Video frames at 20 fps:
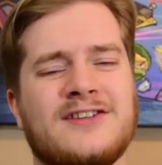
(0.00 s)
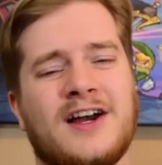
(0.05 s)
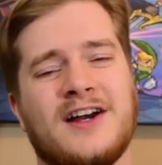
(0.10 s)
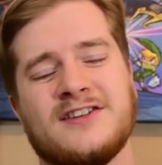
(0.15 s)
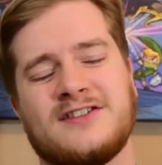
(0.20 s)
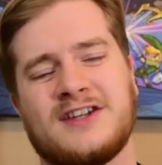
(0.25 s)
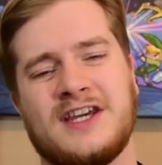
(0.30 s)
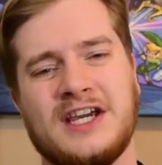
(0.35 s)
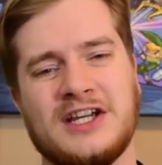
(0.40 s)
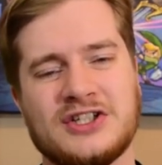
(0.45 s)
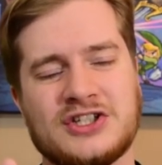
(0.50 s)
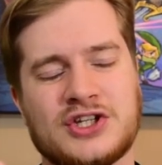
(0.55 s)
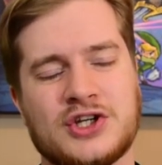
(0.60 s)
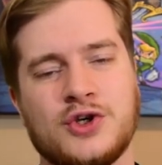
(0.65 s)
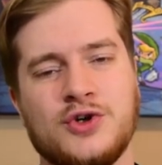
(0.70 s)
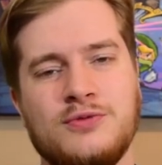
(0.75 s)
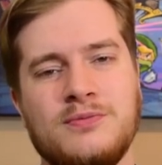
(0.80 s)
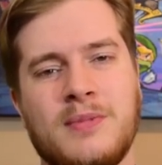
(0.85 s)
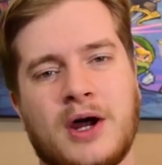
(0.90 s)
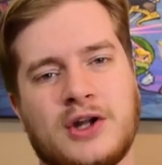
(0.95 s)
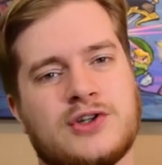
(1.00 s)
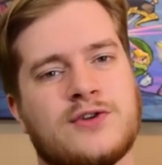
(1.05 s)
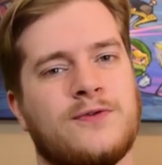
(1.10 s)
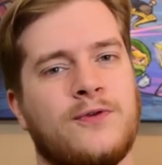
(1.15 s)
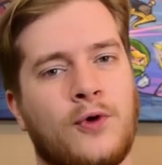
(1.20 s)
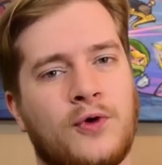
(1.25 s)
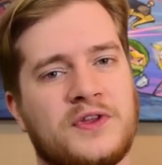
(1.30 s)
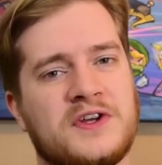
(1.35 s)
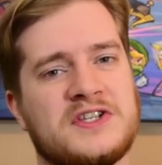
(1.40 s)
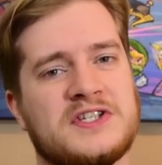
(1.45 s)
asking too much
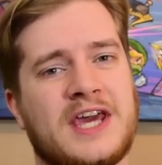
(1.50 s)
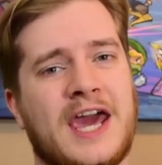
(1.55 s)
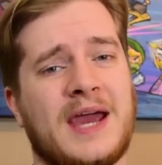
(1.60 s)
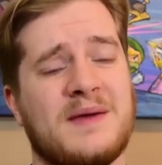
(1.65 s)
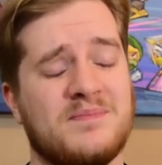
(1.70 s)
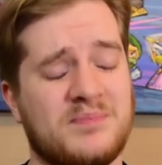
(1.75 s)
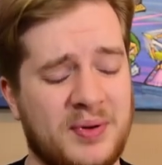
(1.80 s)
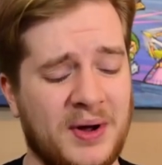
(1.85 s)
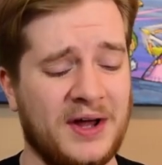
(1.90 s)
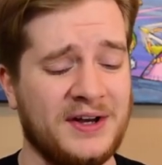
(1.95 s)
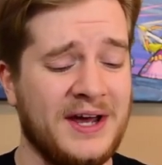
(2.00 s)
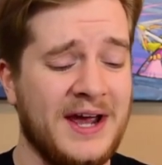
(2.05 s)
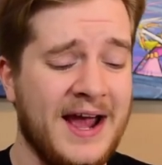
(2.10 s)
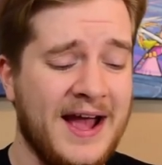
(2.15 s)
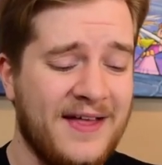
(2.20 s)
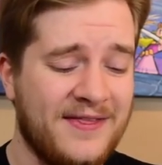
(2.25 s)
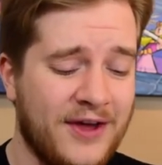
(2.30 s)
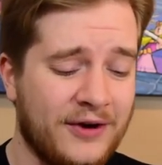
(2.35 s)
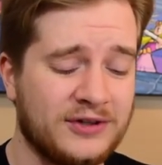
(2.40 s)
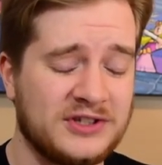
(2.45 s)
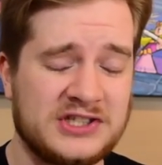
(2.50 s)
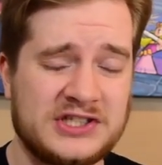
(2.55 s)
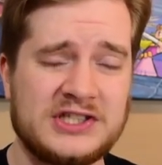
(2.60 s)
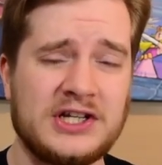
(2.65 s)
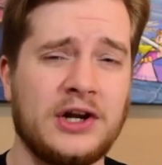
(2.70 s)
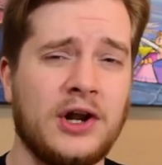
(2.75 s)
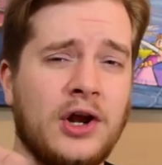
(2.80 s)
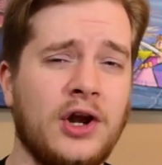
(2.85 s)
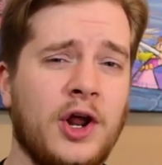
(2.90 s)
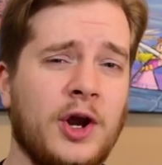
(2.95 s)
for this game. But there is
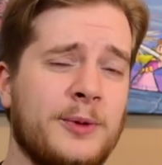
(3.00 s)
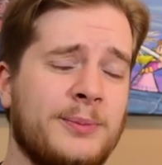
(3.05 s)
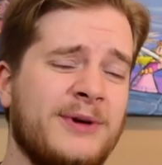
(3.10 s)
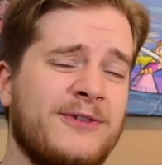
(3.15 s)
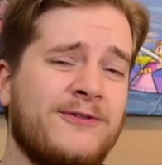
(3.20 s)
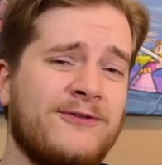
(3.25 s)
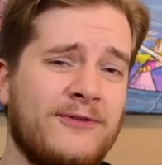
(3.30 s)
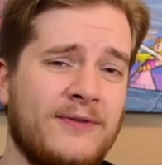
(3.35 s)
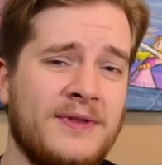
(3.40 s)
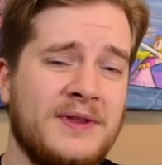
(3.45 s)
still a lot of